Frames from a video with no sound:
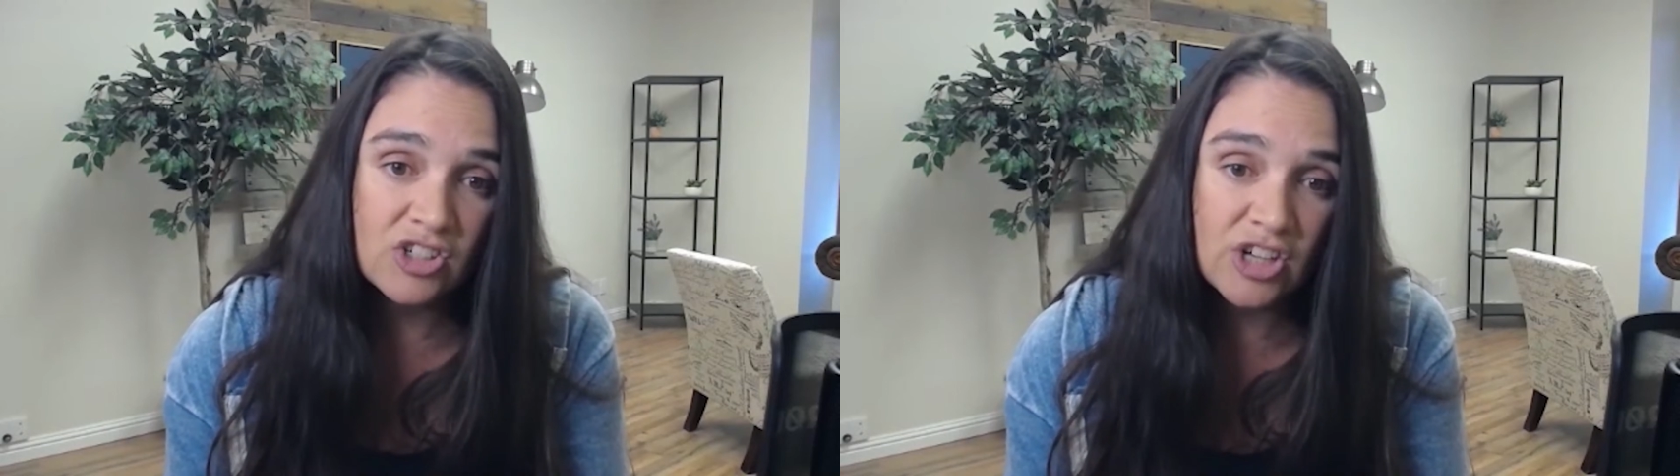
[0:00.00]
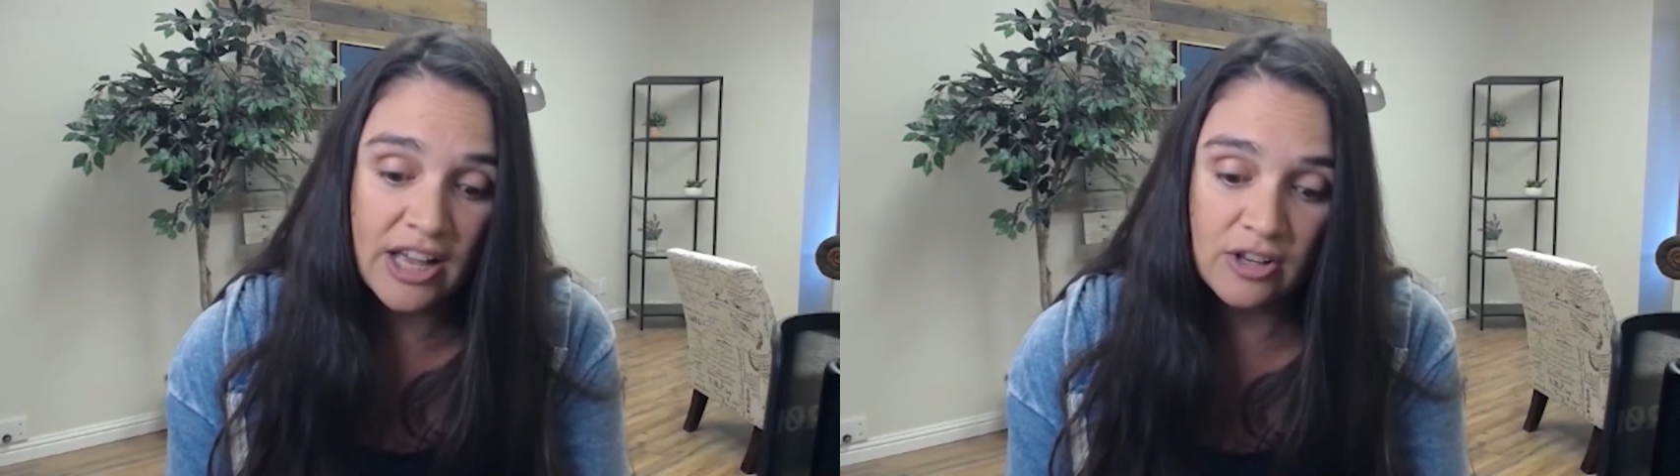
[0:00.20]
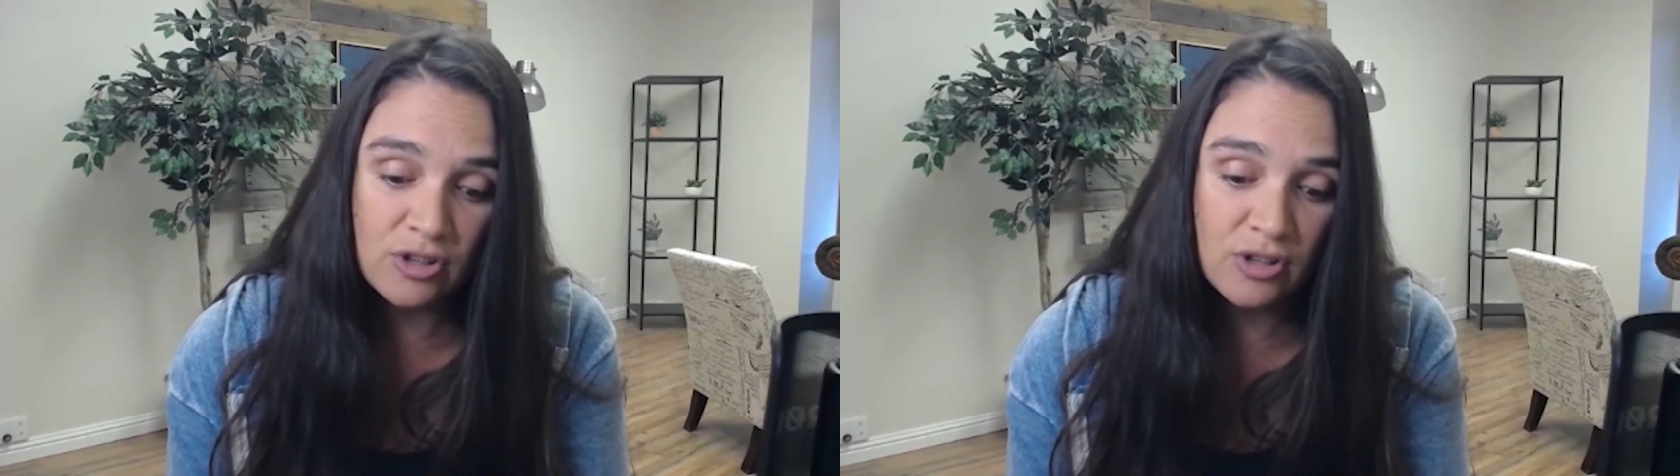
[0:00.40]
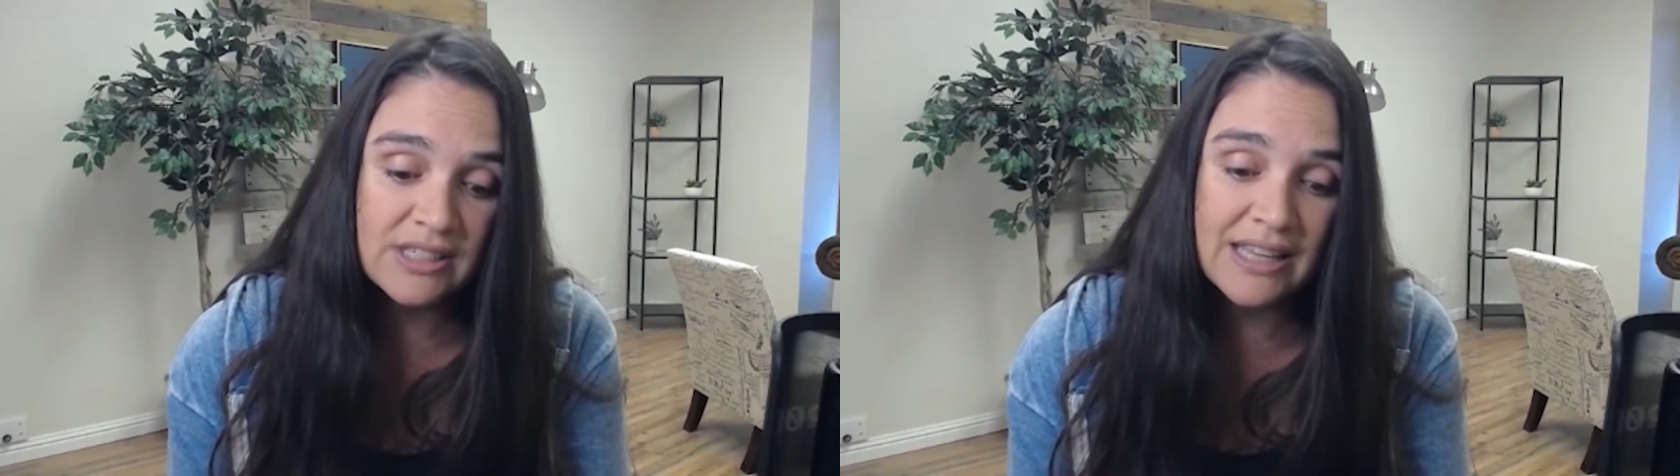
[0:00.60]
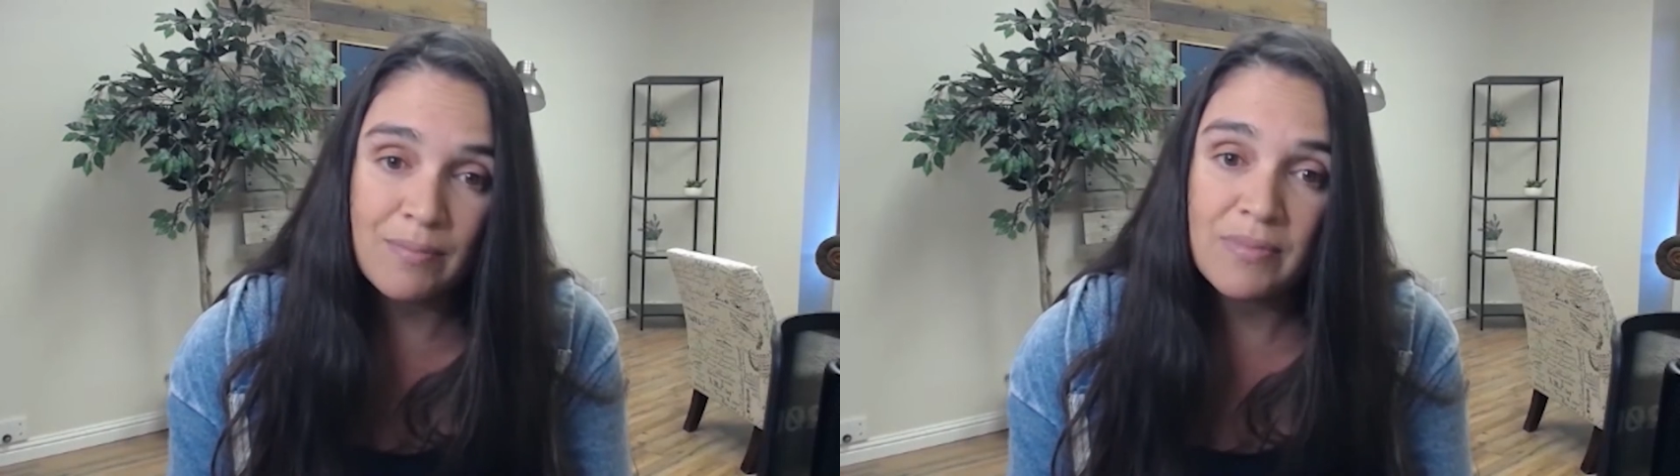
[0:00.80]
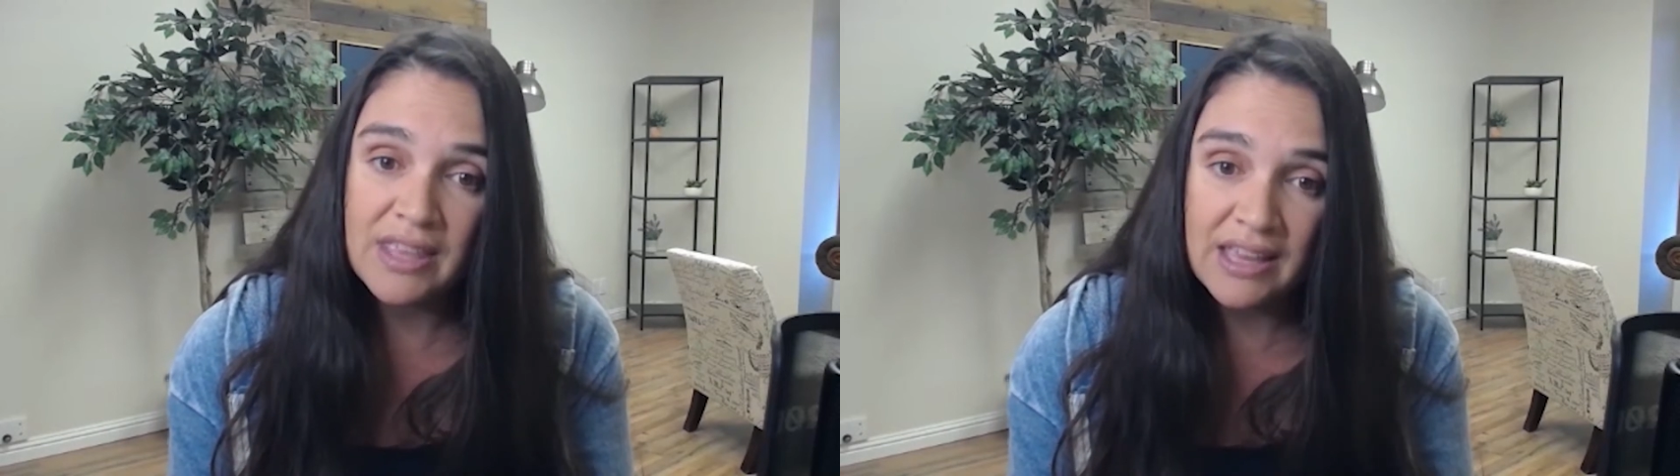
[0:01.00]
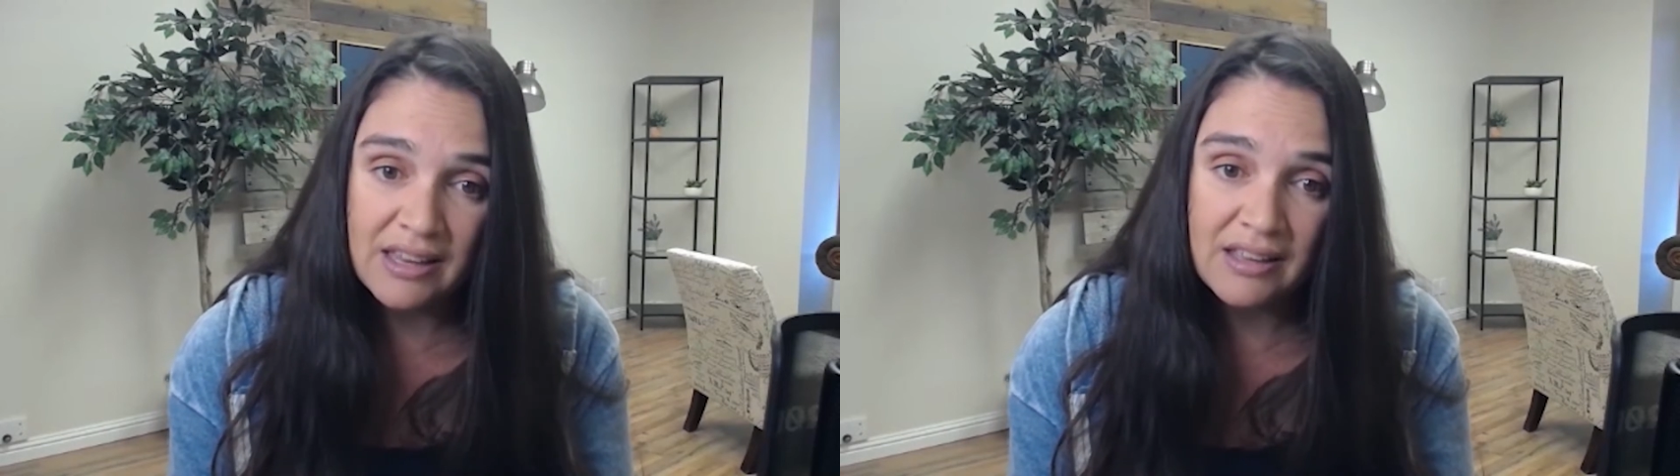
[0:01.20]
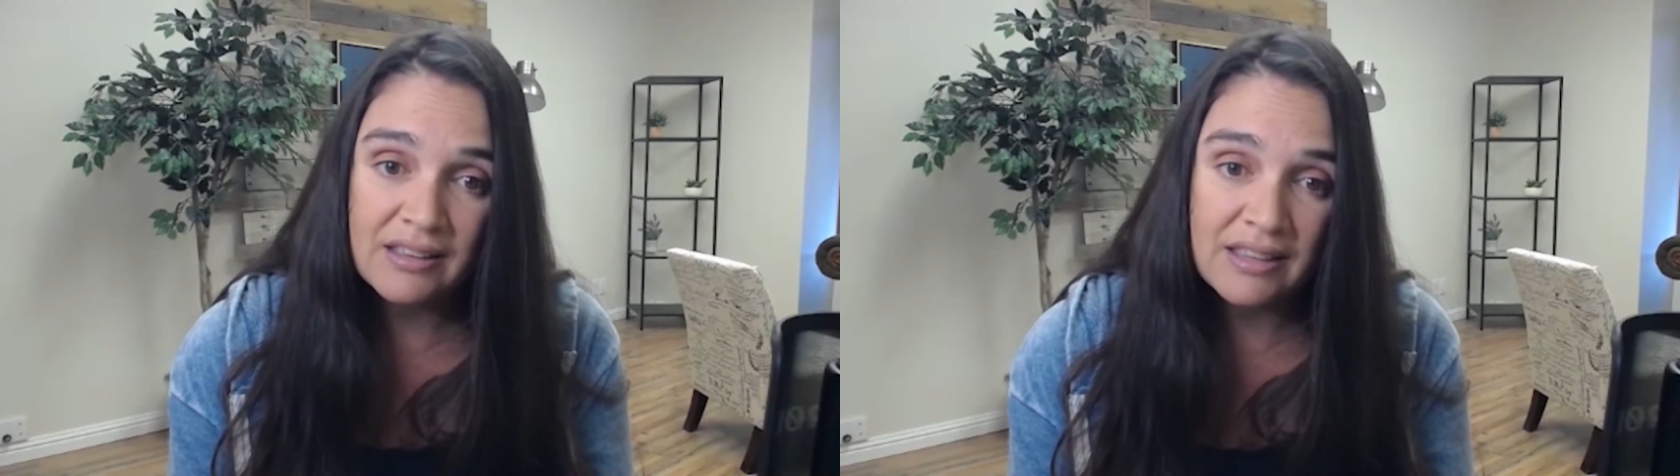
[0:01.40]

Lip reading: child do the same thing